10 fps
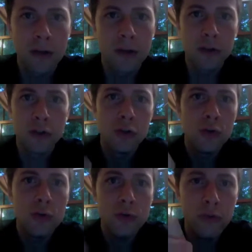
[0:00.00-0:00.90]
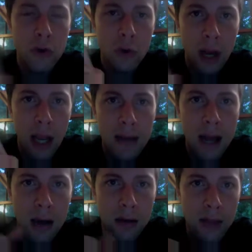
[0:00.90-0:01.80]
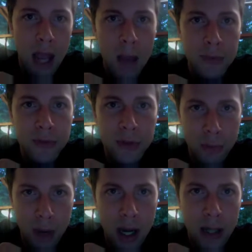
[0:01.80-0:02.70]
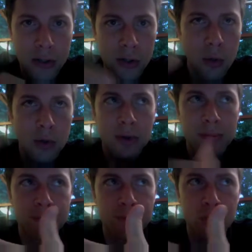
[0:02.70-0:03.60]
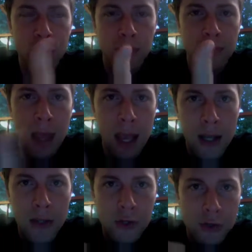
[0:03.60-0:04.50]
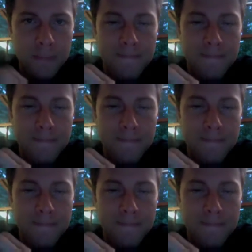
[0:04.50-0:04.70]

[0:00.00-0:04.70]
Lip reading: use your handout of the habits of the mind in order to sort of gauge